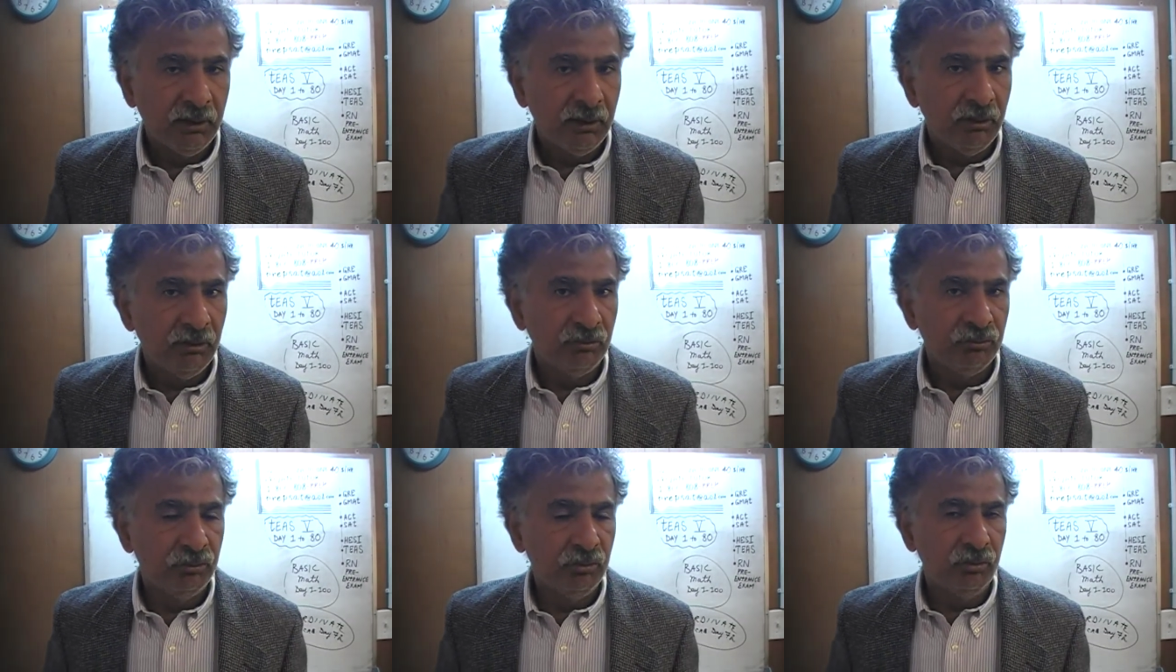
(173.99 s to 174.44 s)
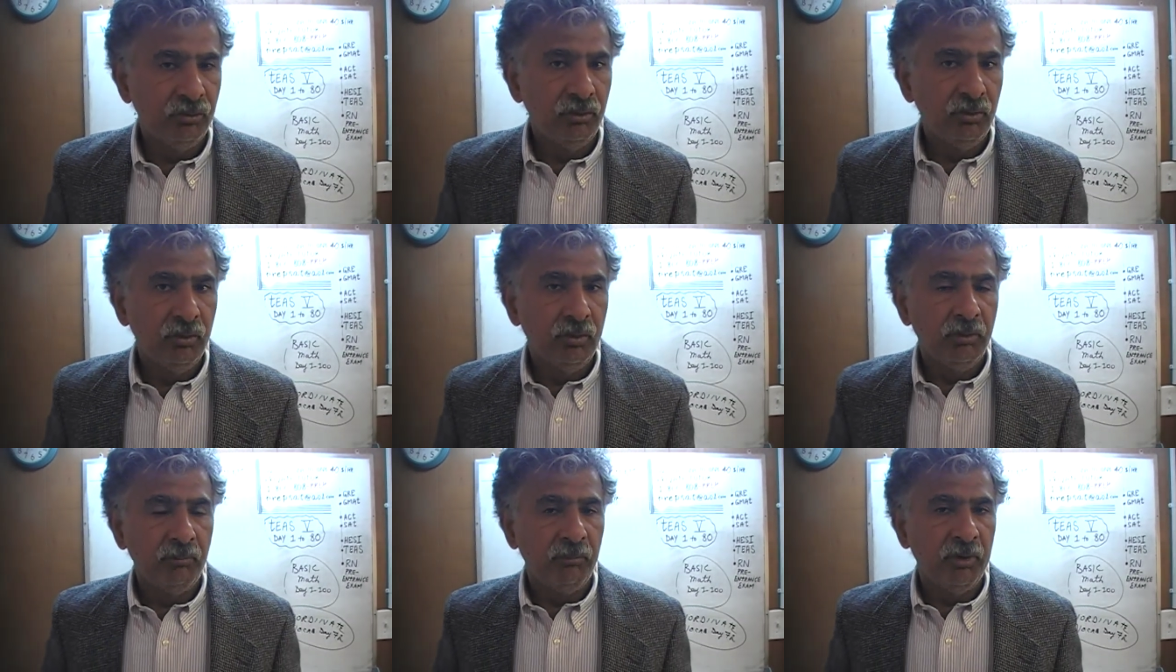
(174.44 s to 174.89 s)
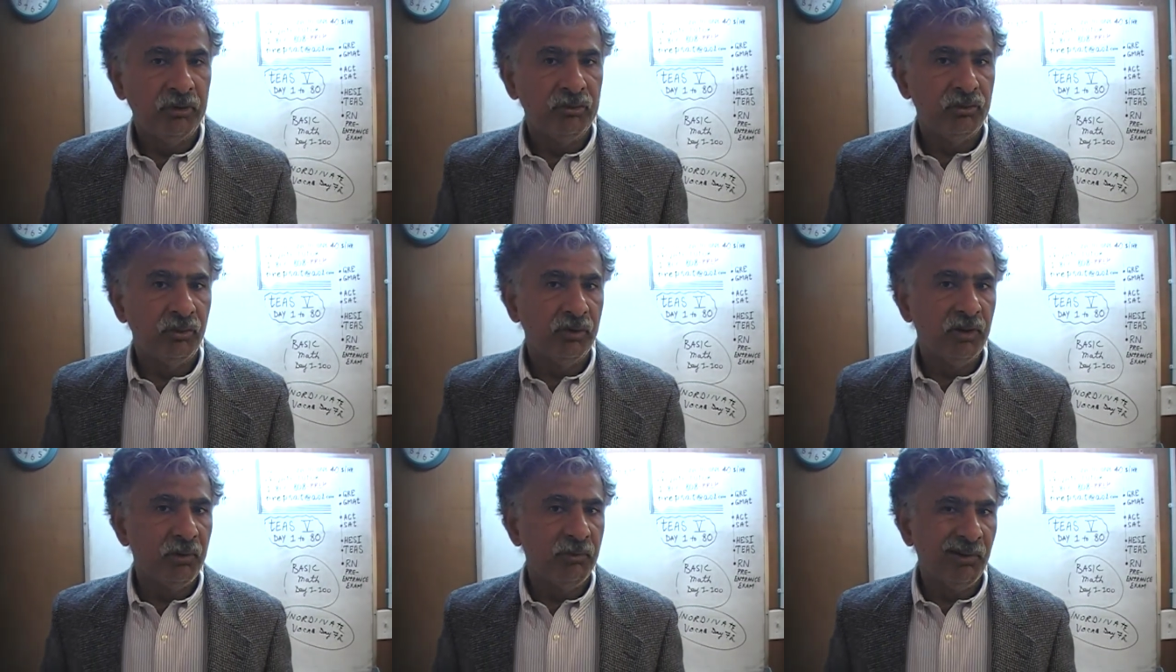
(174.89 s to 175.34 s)
is to make
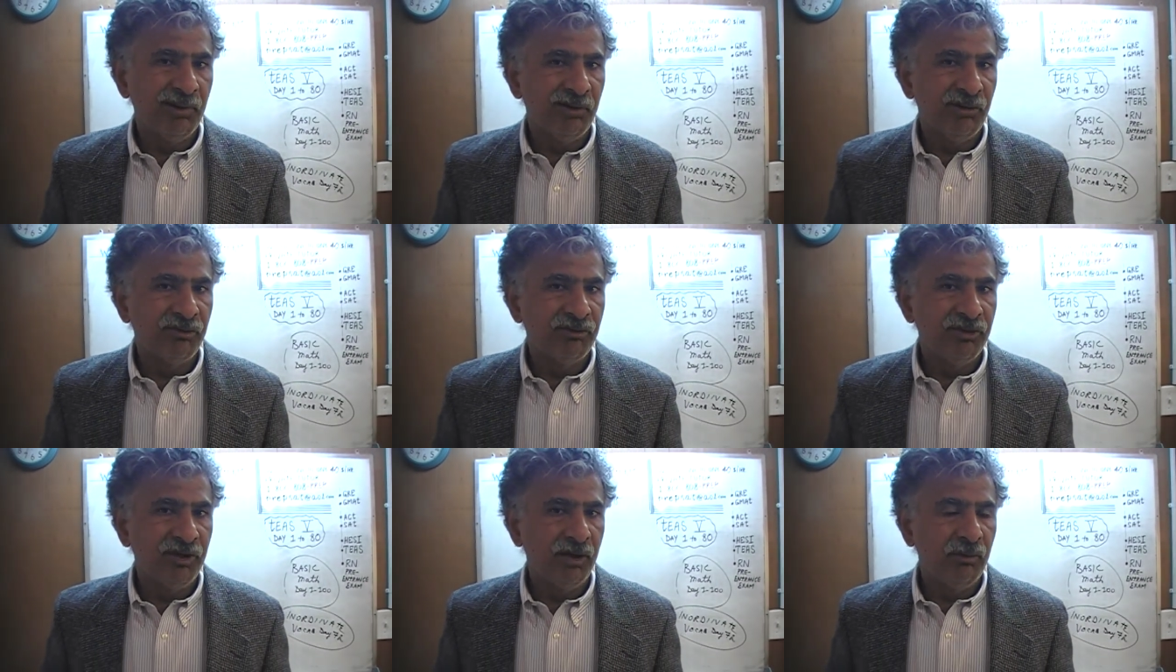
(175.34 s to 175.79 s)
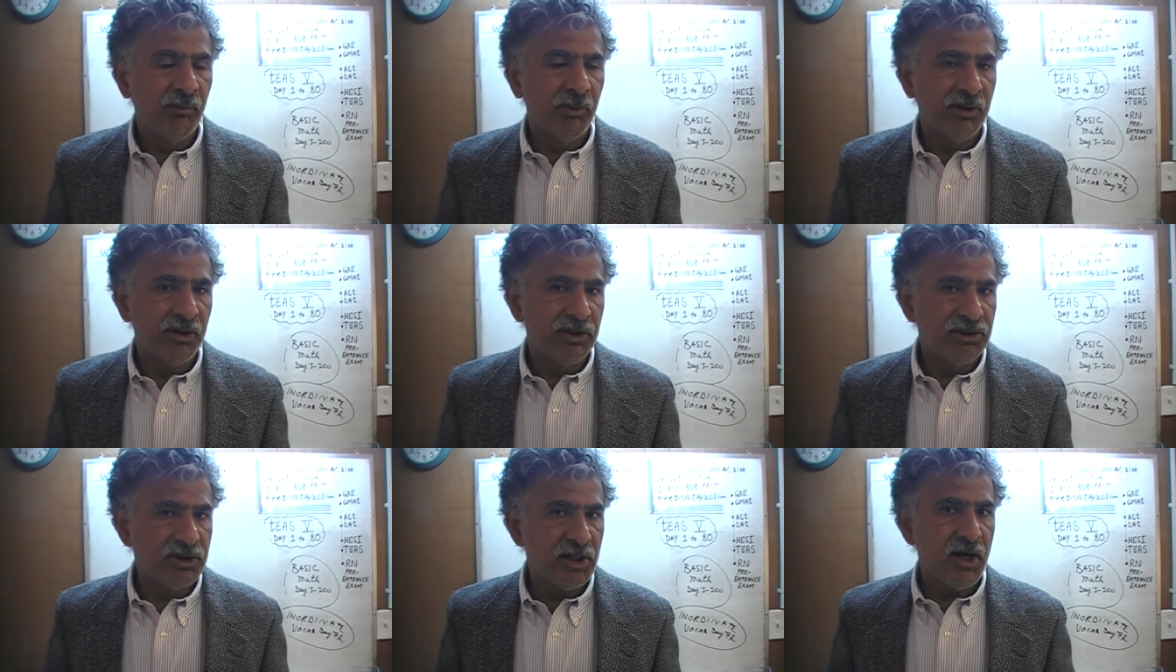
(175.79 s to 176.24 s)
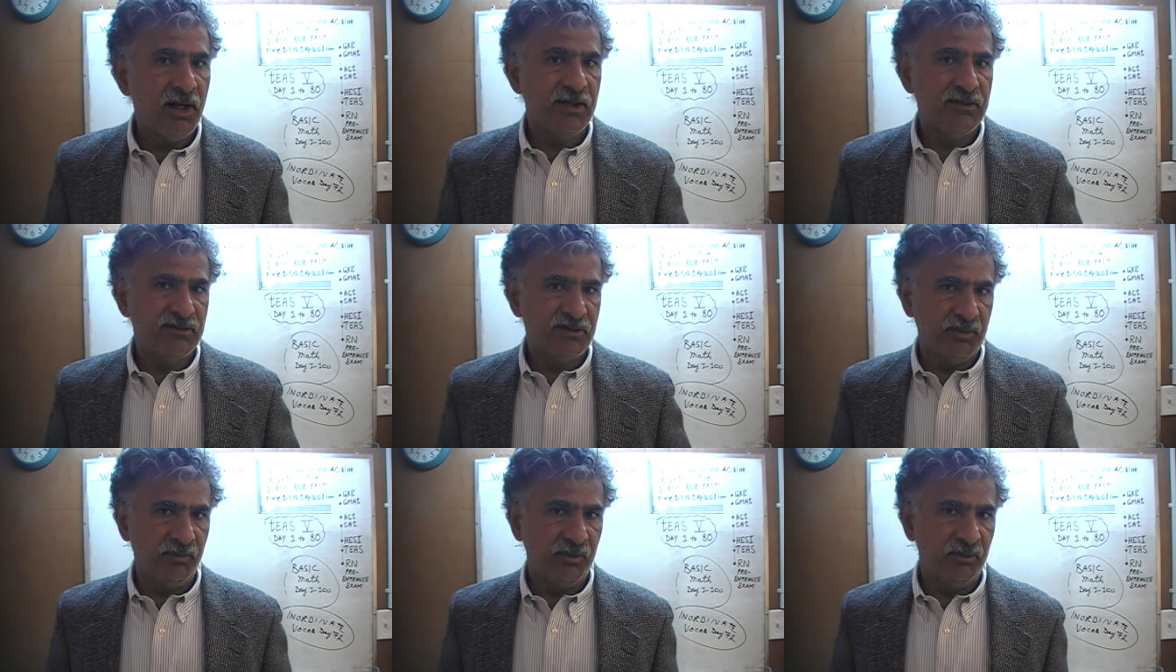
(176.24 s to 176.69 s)
sure that we understand where the chart
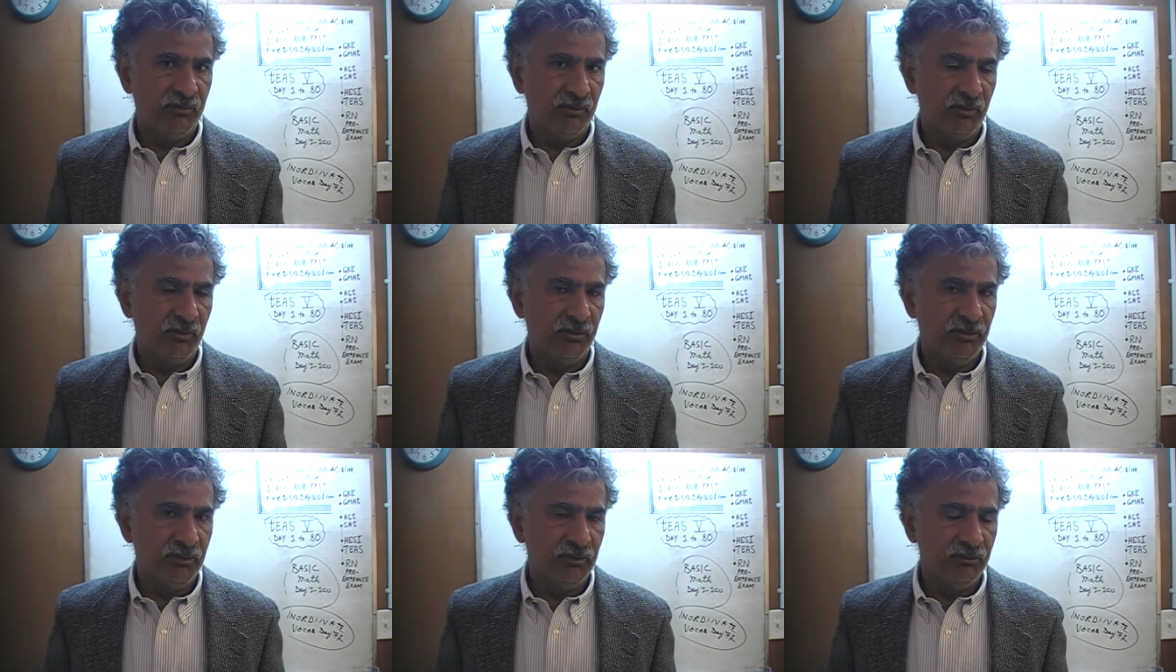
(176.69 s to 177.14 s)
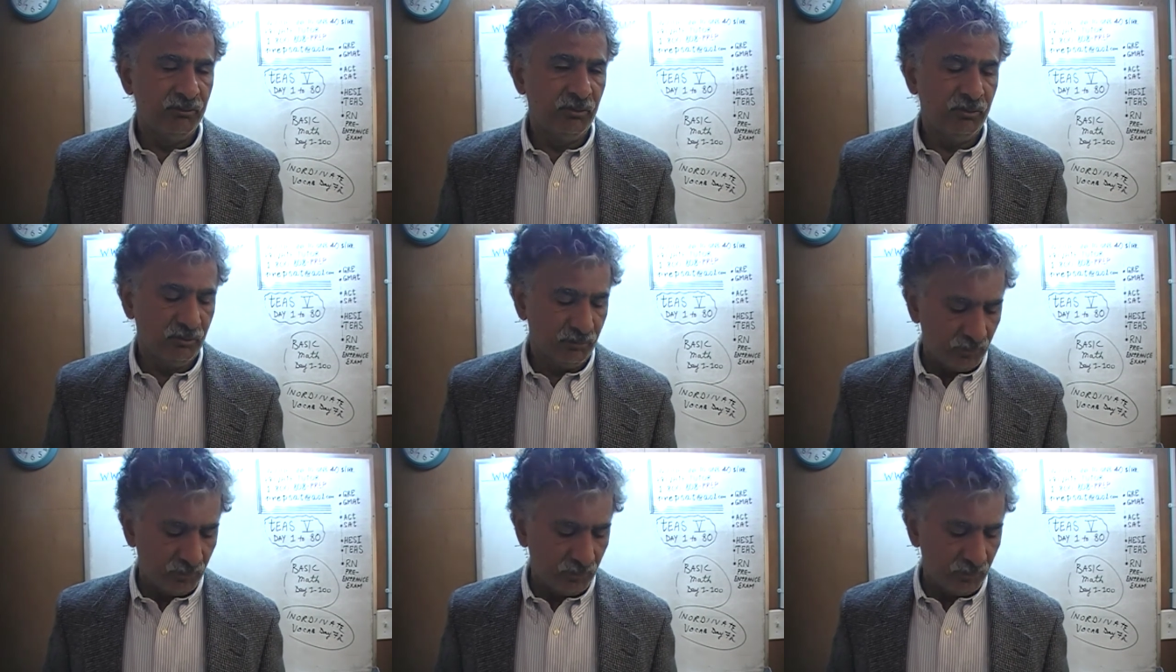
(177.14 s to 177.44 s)
is coming from, so,